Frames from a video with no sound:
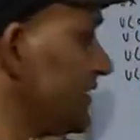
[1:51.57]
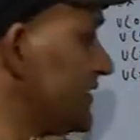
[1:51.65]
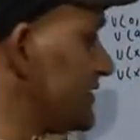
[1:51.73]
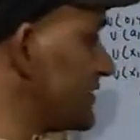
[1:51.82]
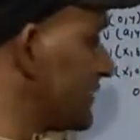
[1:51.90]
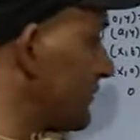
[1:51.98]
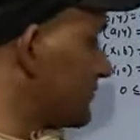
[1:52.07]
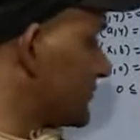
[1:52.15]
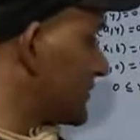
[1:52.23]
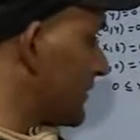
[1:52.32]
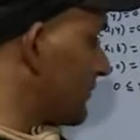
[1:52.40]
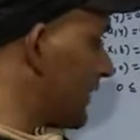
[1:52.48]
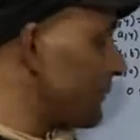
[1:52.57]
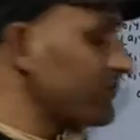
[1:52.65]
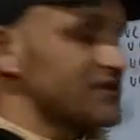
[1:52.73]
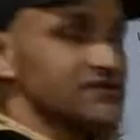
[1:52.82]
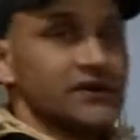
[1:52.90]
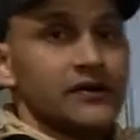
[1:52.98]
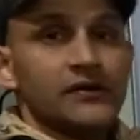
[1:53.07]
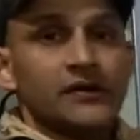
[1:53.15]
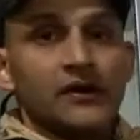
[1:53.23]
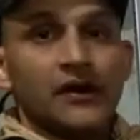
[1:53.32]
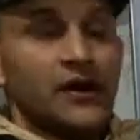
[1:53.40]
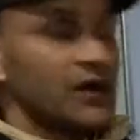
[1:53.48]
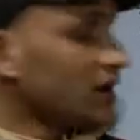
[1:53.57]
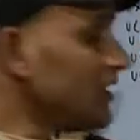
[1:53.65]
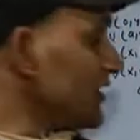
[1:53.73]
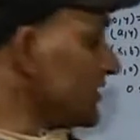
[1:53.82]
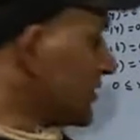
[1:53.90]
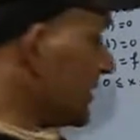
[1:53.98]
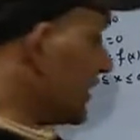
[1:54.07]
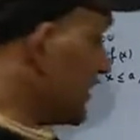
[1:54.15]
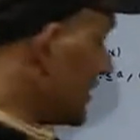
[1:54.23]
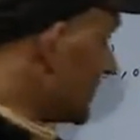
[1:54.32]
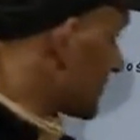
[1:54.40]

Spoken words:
is some temperature. Initially there is